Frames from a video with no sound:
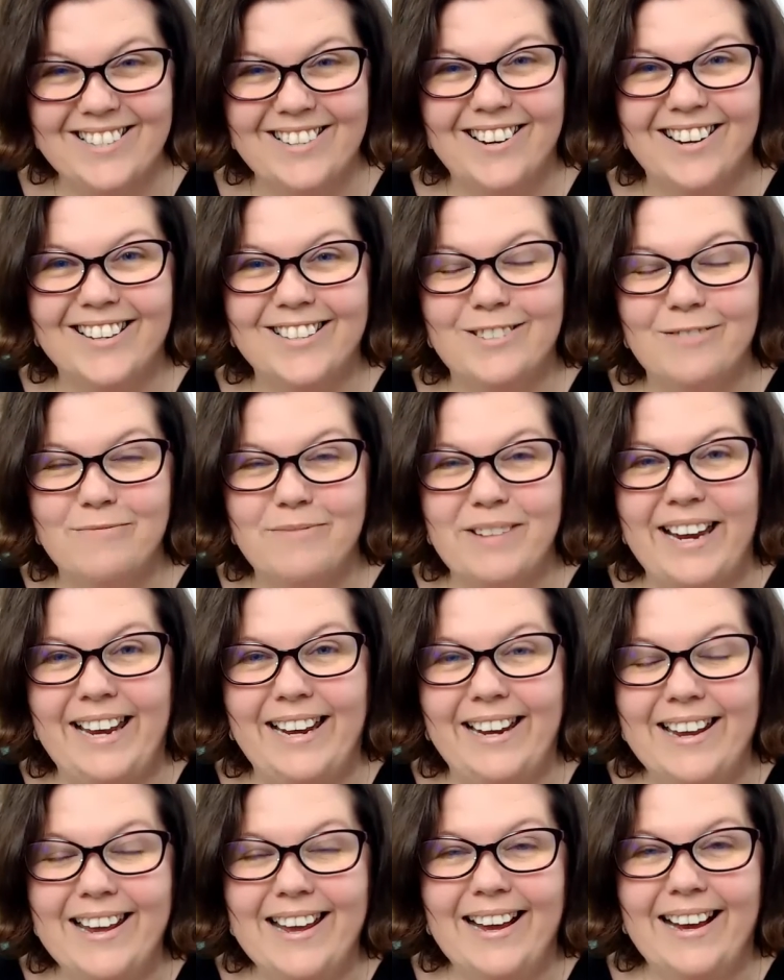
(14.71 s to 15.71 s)
You guys have
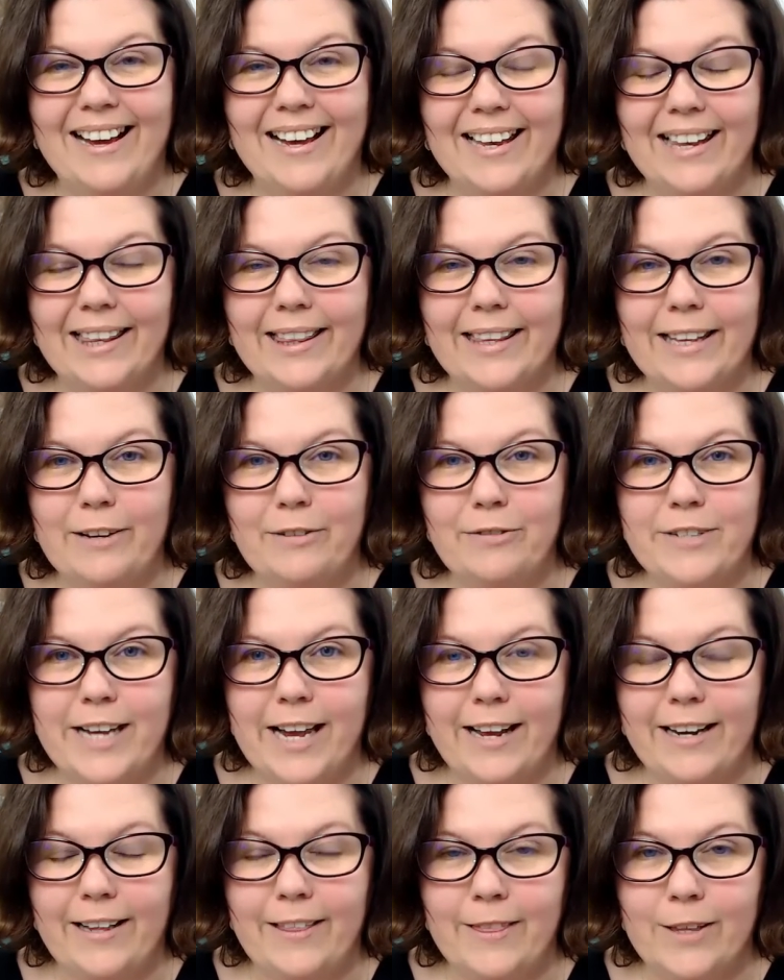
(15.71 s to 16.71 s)
been left
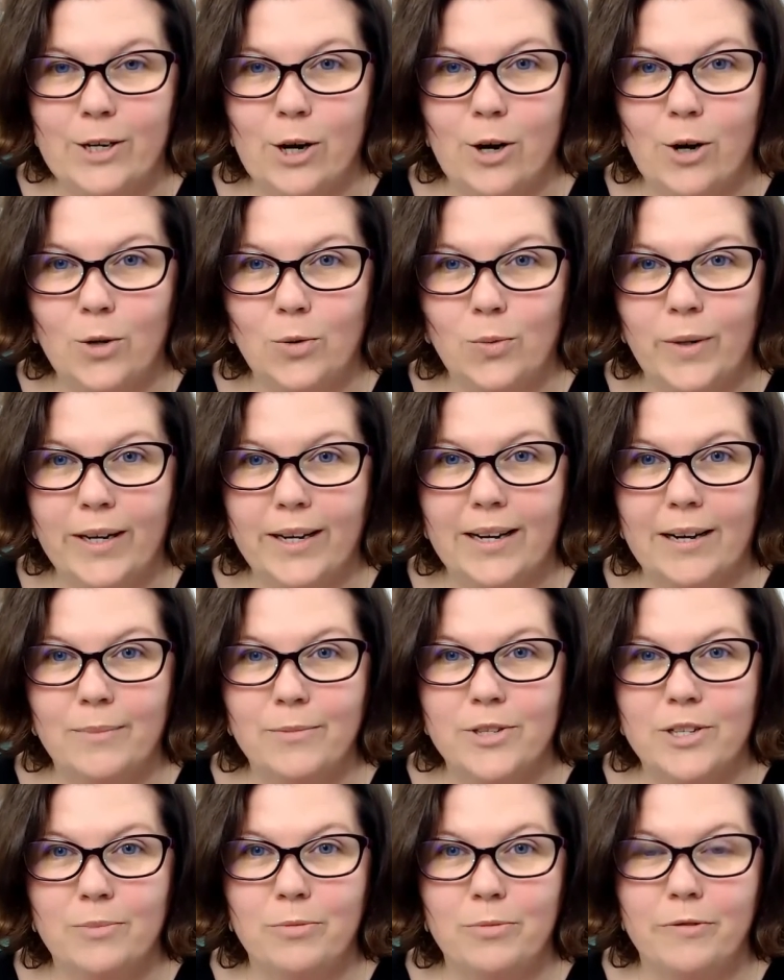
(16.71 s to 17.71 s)
out in the cold when it
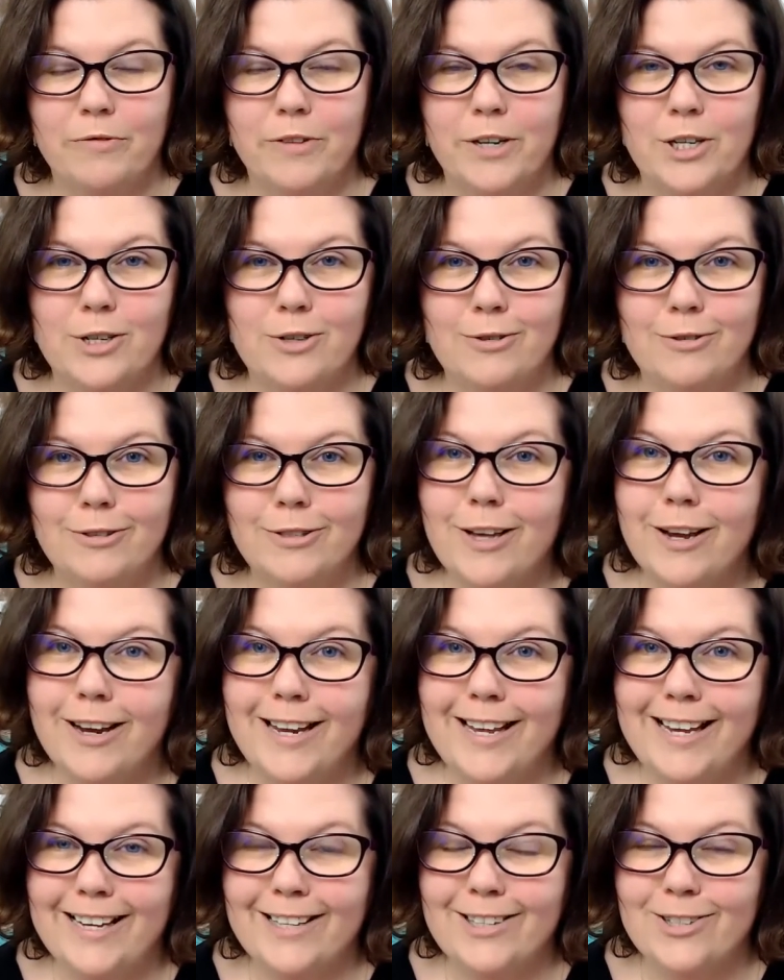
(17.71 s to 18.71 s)
comes to professional
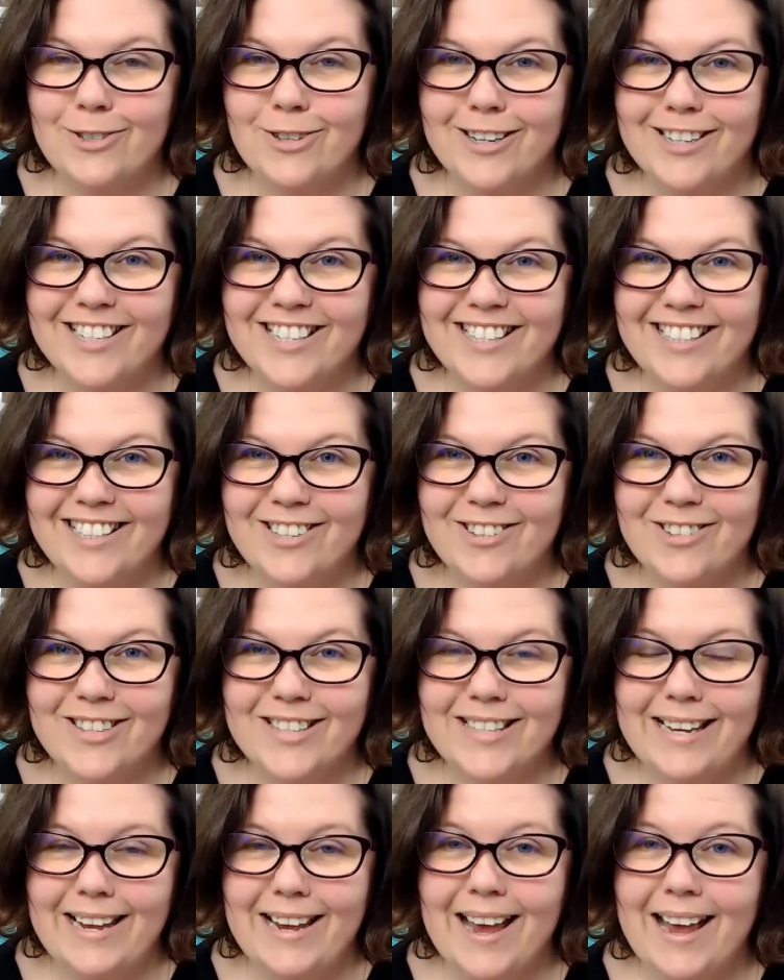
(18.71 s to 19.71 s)
learning and structured literacy,